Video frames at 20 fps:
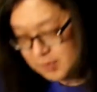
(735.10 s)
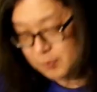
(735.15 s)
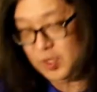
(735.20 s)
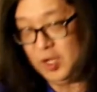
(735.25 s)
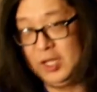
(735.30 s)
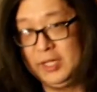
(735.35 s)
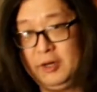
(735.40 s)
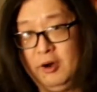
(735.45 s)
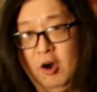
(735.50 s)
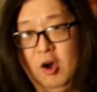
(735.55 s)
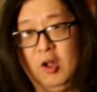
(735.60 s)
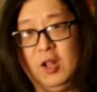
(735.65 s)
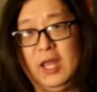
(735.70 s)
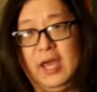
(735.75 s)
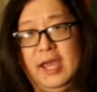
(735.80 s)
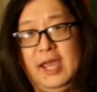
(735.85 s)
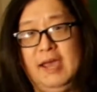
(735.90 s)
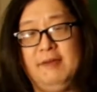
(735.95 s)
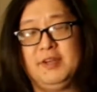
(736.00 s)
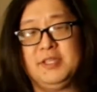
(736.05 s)
about all
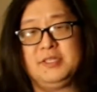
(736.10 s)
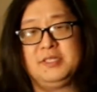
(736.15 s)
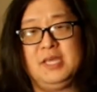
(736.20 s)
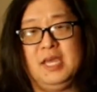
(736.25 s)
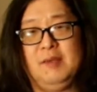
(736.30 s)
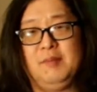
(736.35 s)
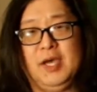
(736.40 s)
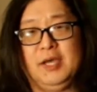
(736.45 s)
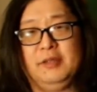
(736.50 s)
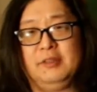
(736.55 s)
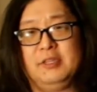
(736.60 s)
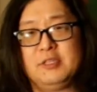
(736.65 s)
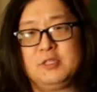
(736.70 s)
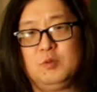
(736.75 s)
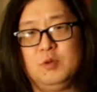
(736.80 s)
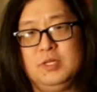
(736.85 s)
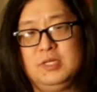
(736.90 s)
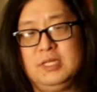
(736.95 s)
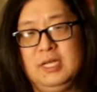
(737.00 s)
I have to say about this one